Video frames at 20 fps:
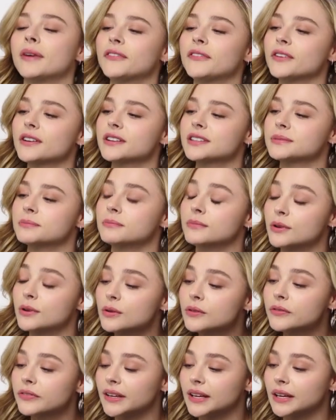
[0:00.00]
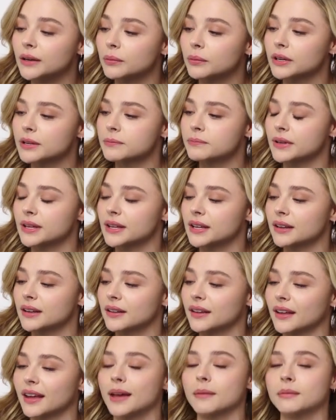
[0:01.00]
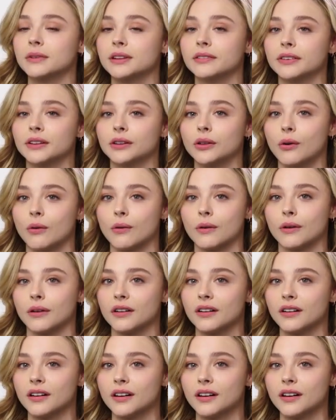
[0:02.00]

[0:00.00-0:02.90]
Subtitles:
My first movie would have been the Amityville Horror